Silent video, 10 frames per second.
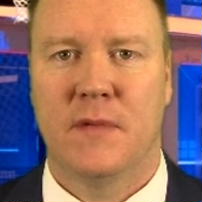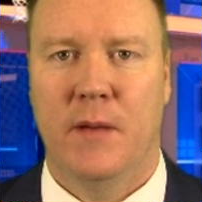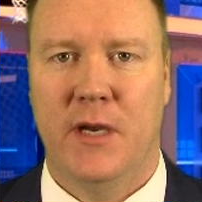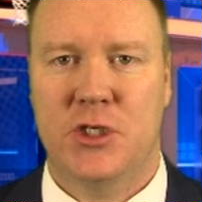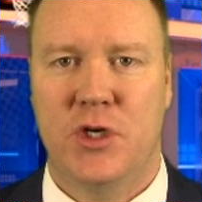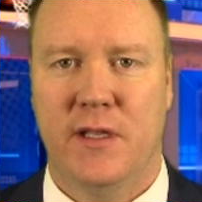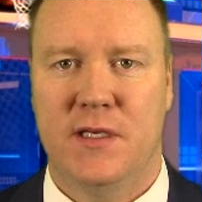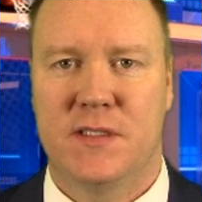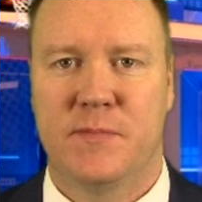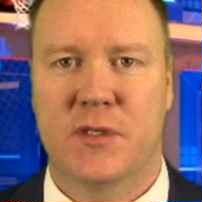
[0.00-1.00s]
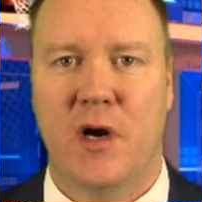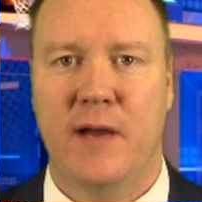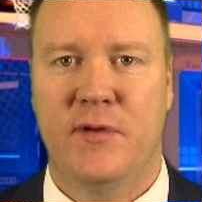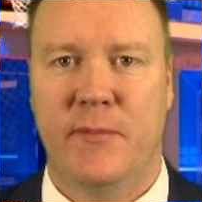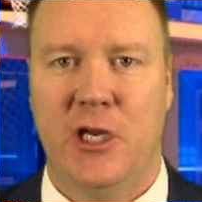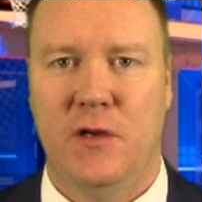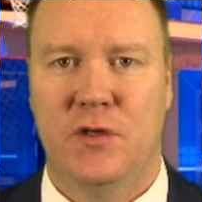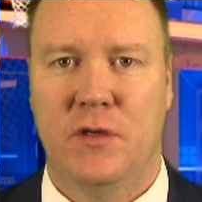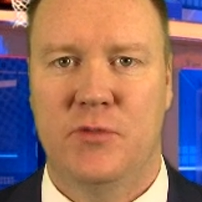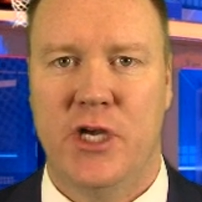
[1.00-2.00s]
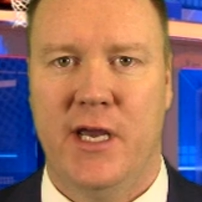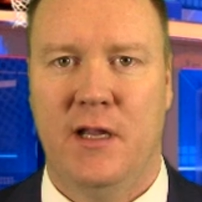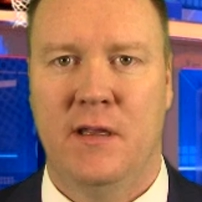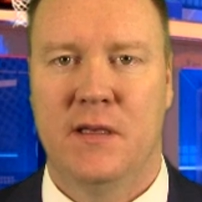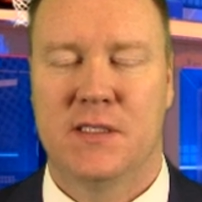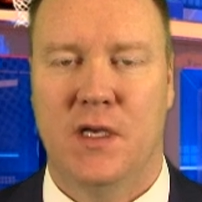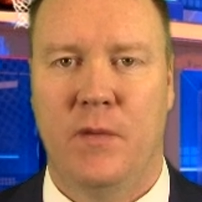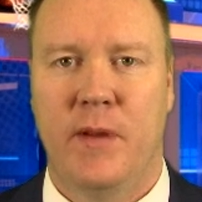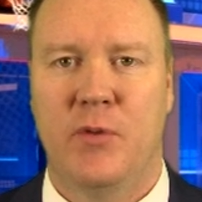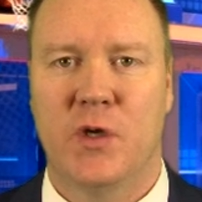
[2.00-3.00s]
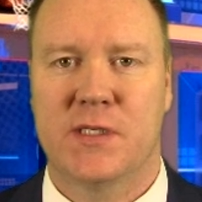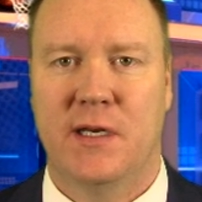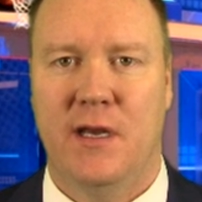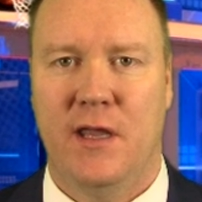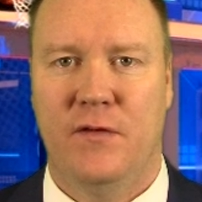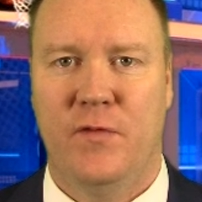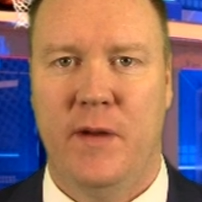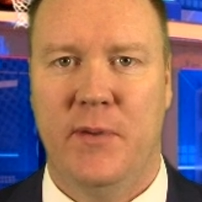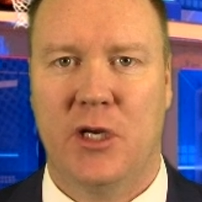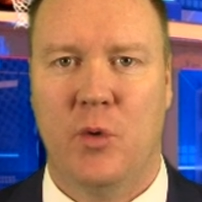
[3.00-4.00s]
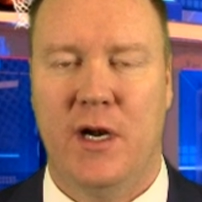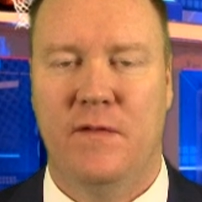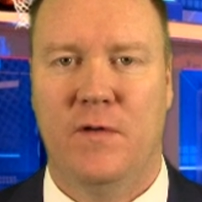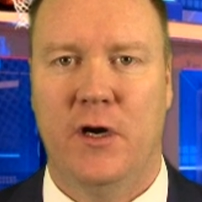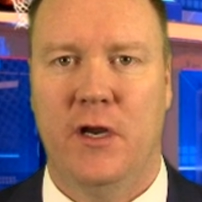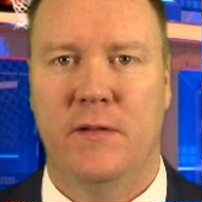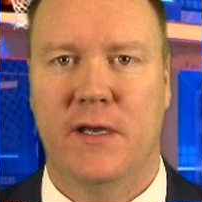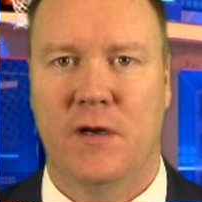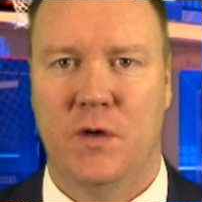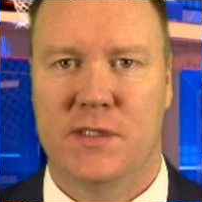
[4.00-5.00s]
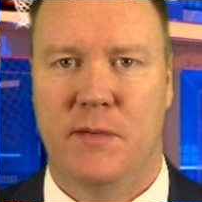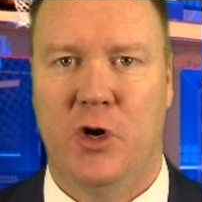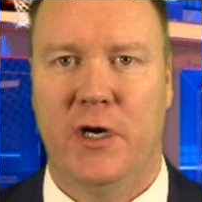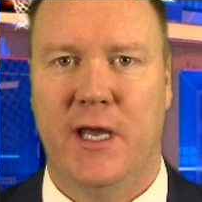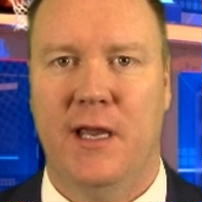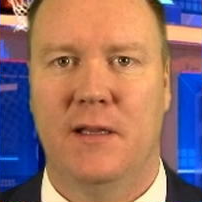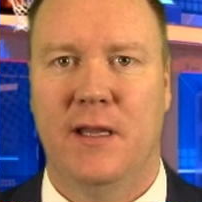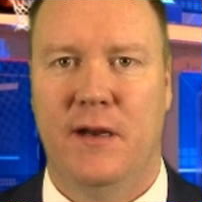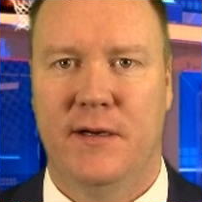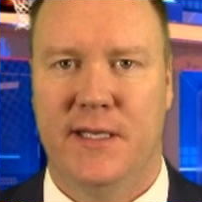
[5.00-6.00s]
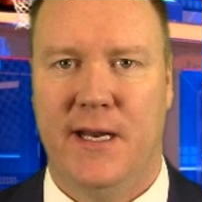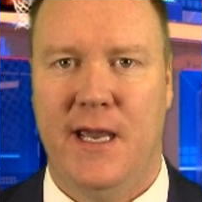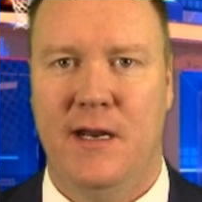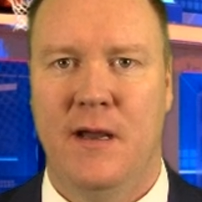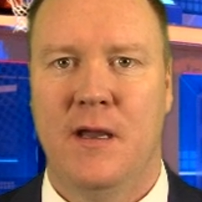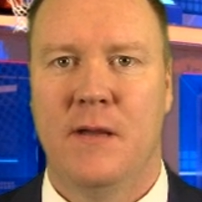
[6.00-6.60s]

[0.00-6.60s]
And make sure that you subscribe to my YouTube channel, so I'll be posting another free pick winner for you that goes tomorrow night, later tonight.